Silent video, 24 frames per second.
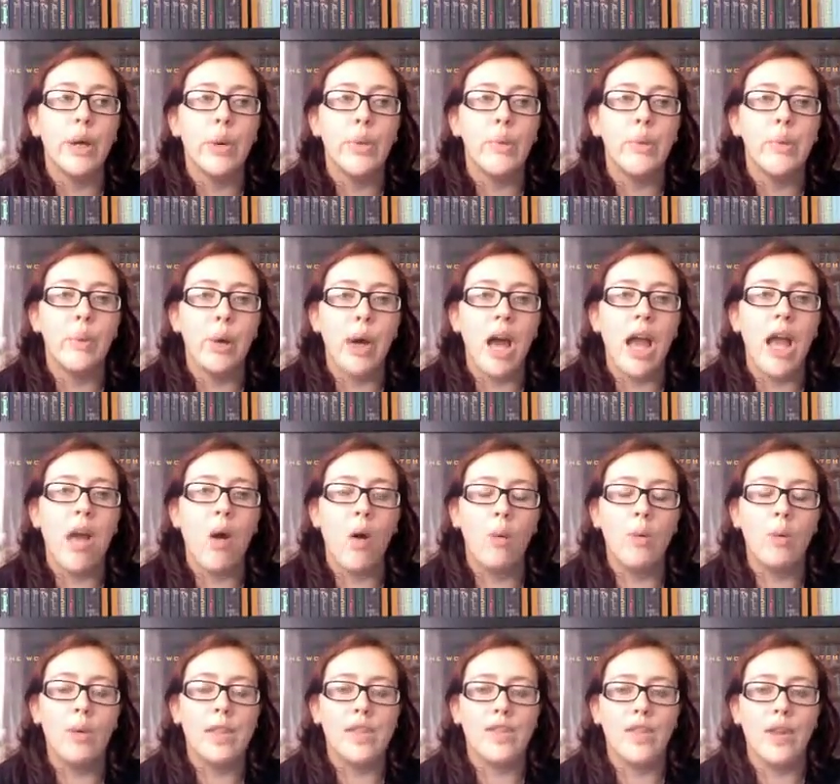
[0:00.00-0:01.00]
But I
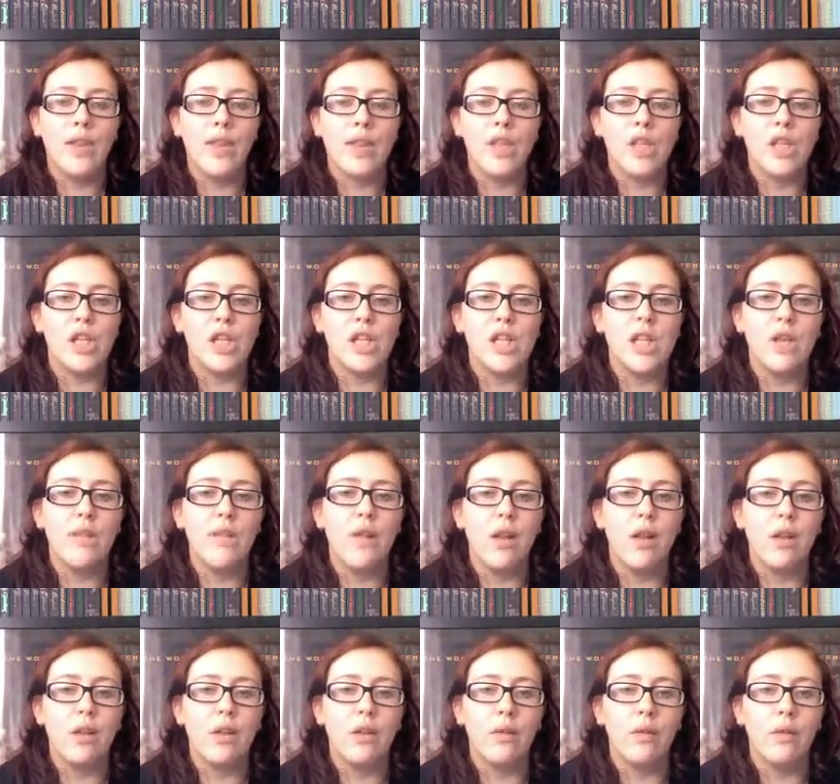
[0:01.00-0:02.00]
always felt that she did
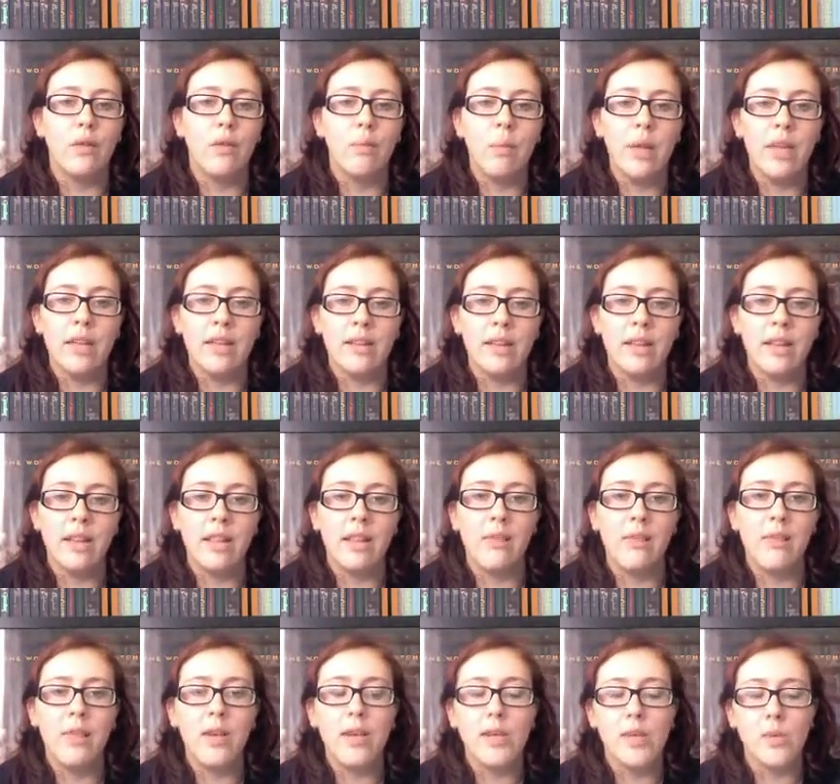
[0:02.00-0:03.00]
fall in love with Peter in the
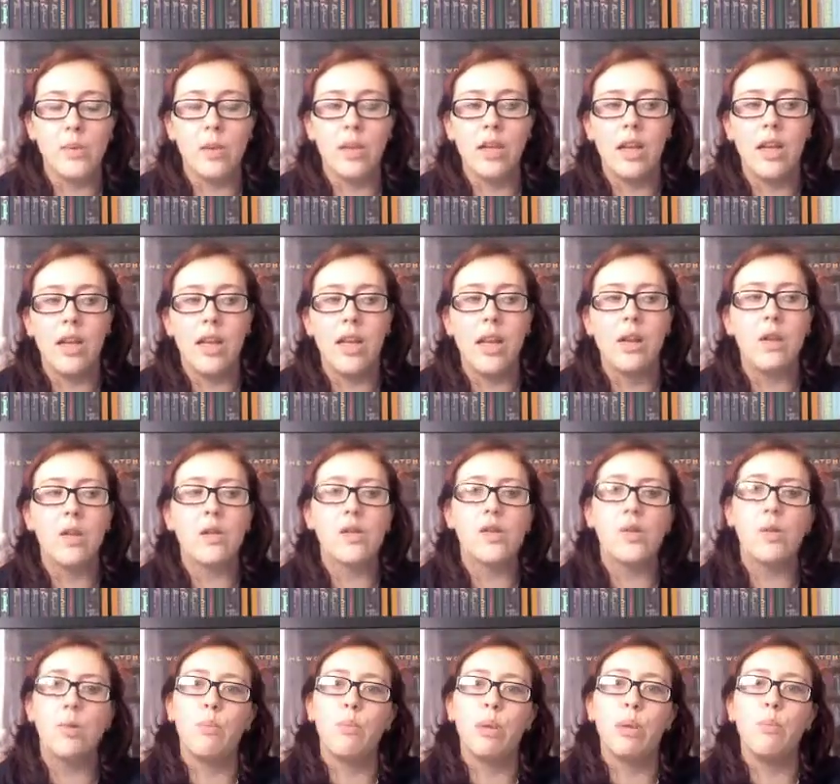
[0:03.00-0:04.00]
first one, and I know
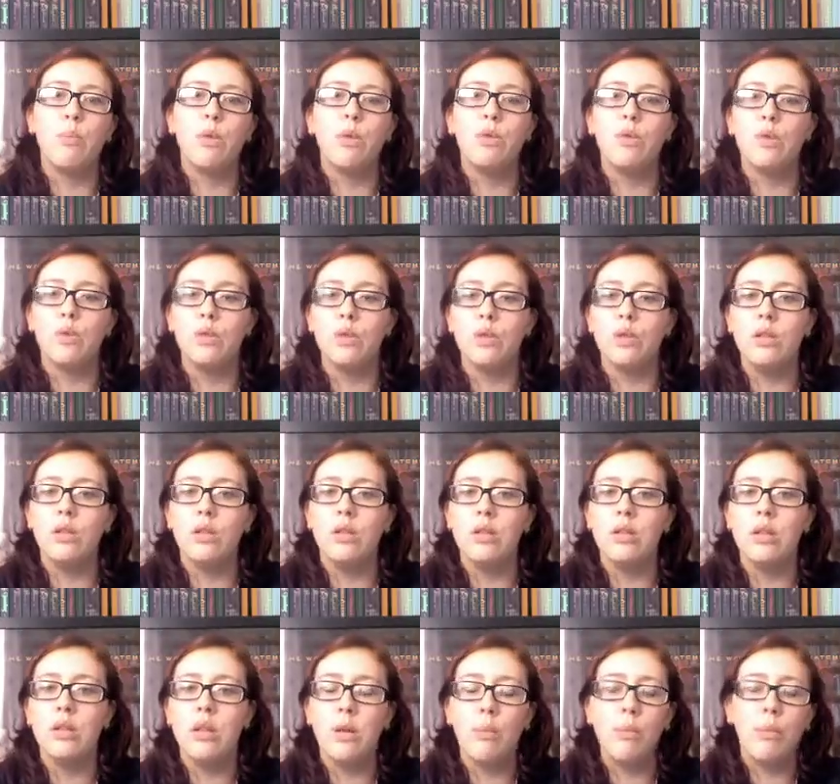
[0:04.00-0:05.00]
some people don't,
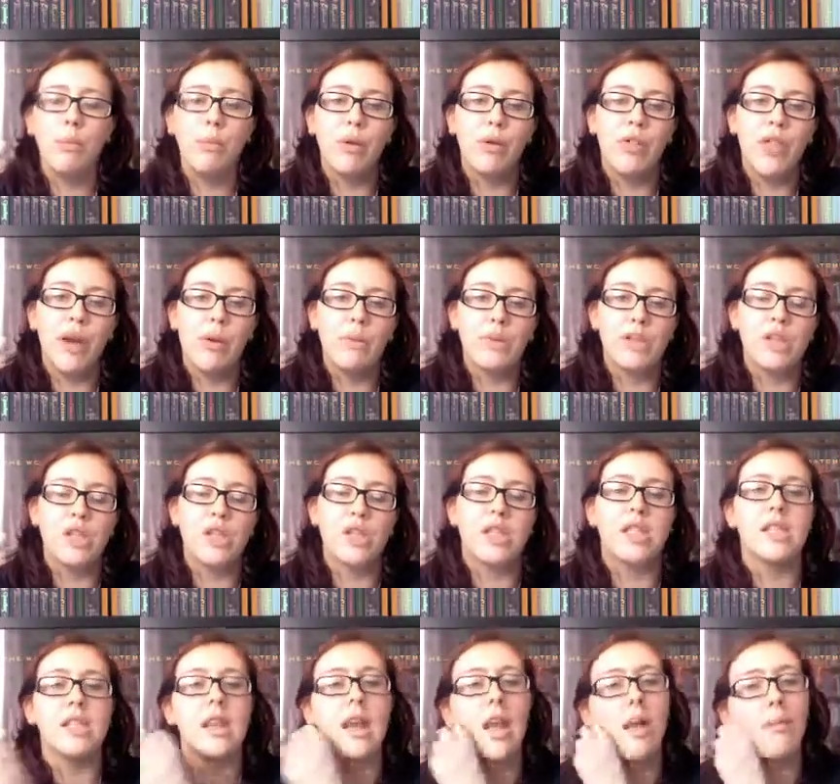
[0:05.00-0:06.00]
but that was
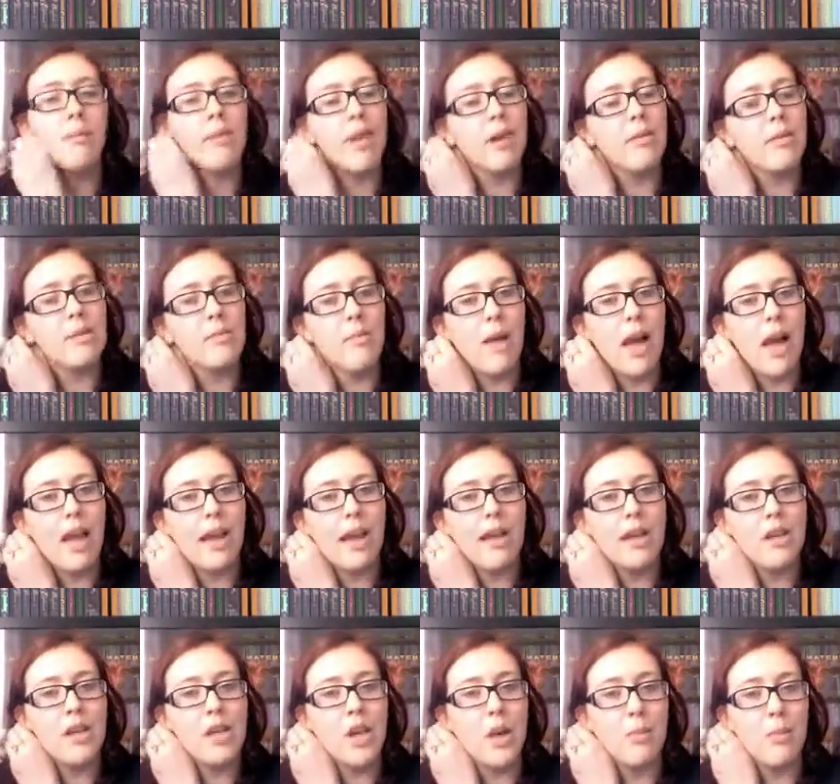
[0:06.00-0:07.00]
just that was my
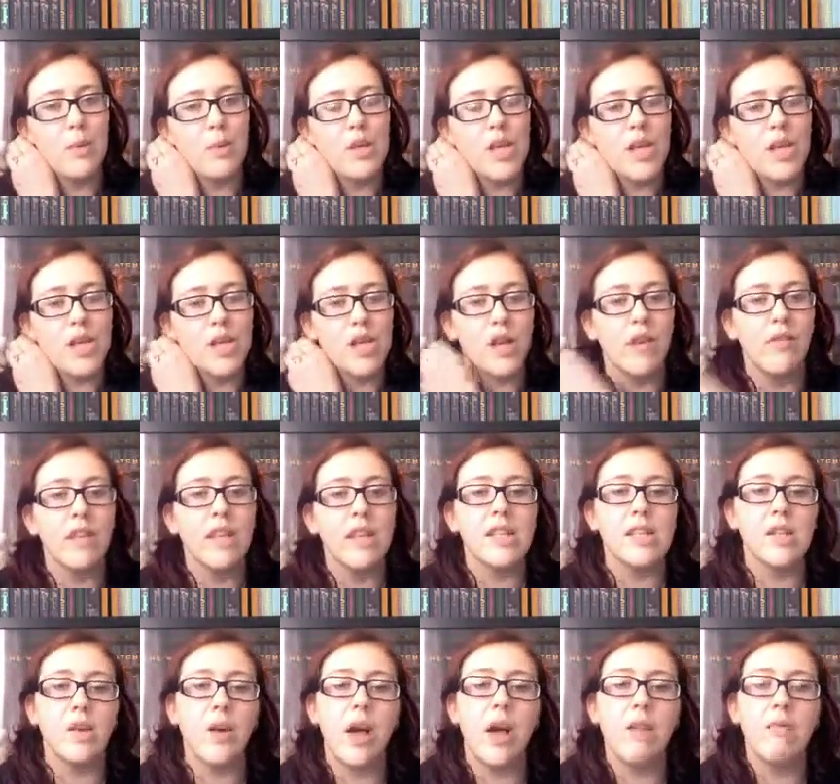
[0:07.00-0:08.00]
interpretation of it.
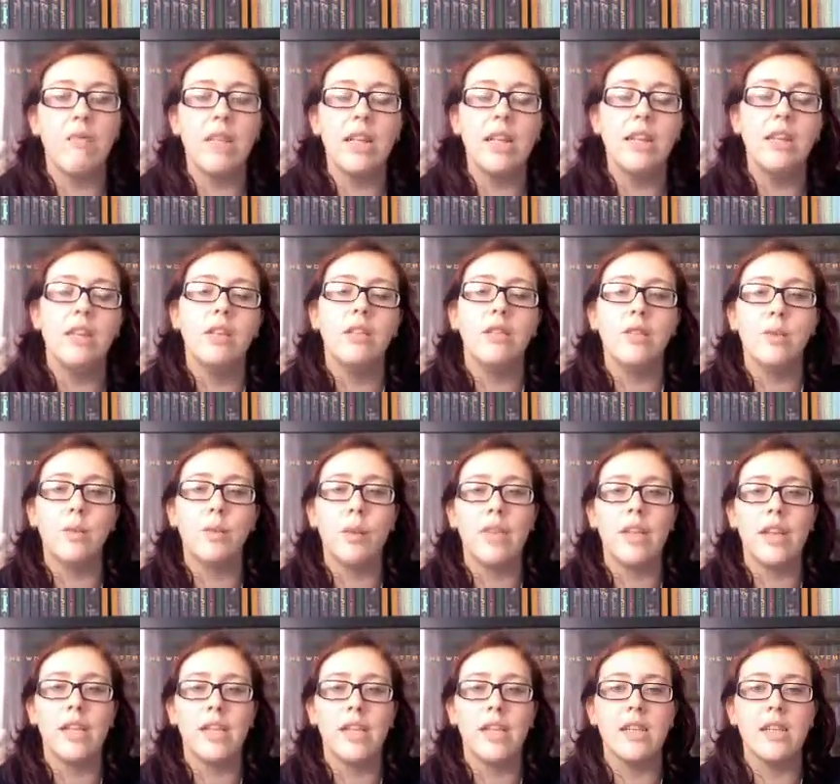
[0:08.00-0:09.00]
So I really loved what
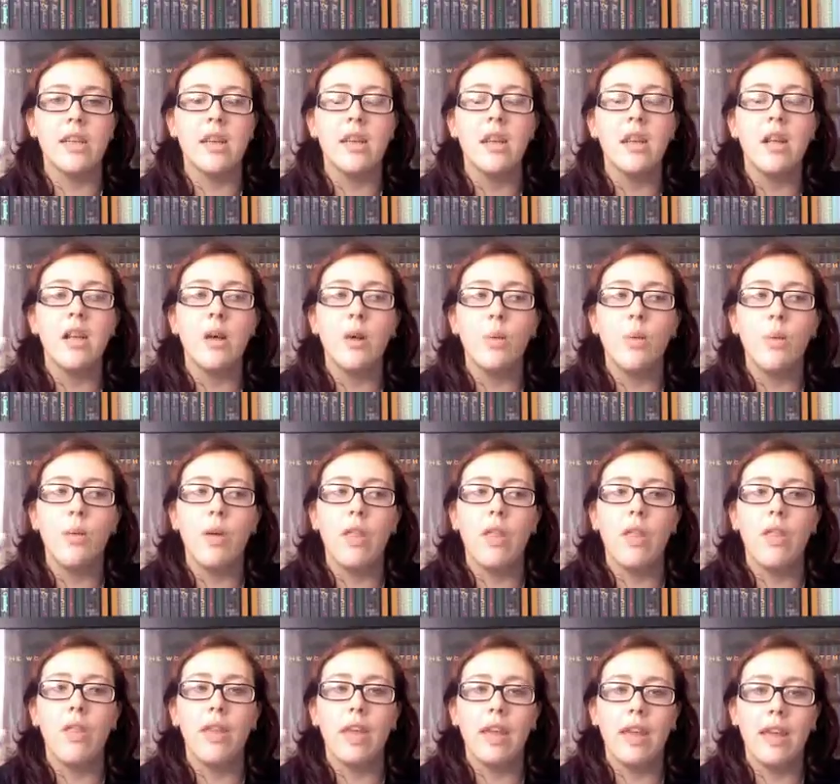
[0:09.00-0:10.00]
they did with
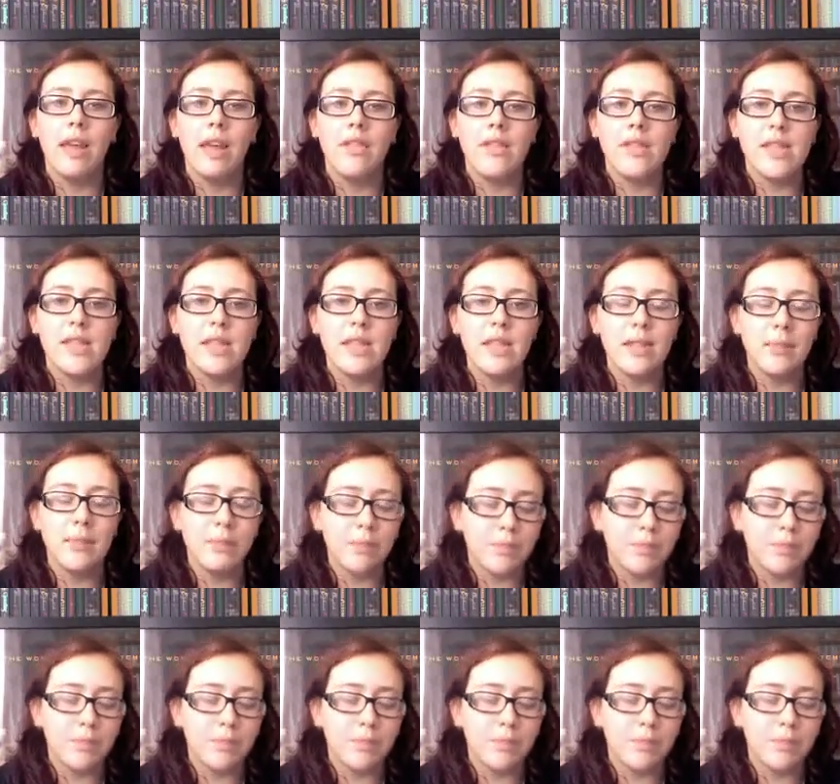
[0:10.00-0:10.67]
the cave scene.